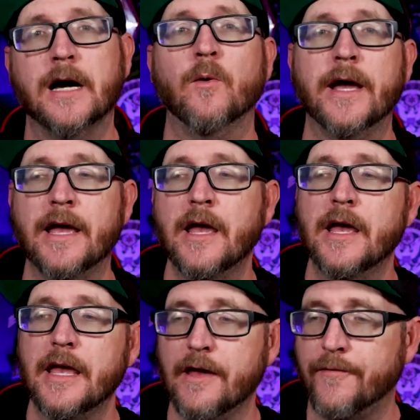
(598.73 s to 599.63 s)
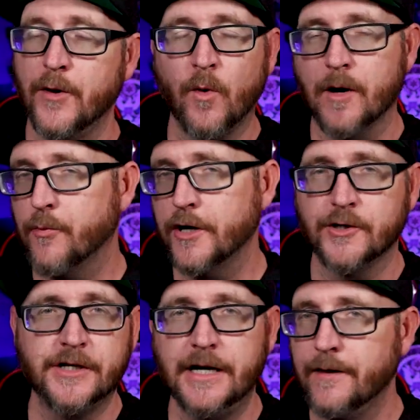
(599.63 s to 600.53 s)
That way, if you wanna
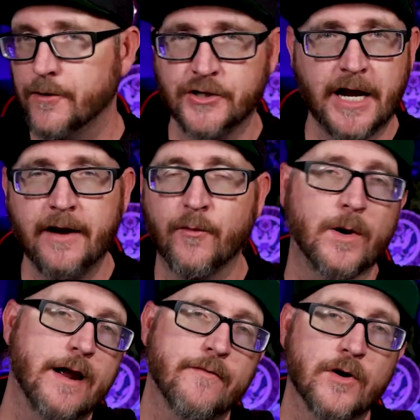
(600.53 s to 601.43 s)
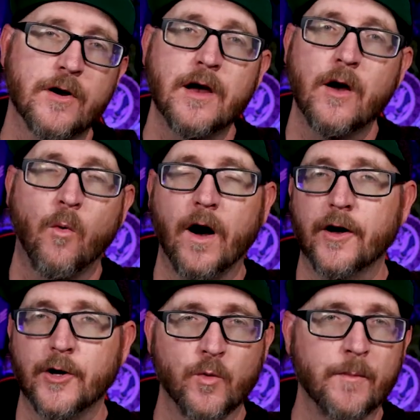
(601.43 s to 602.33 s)
brush your teeth or shave or whatever, while your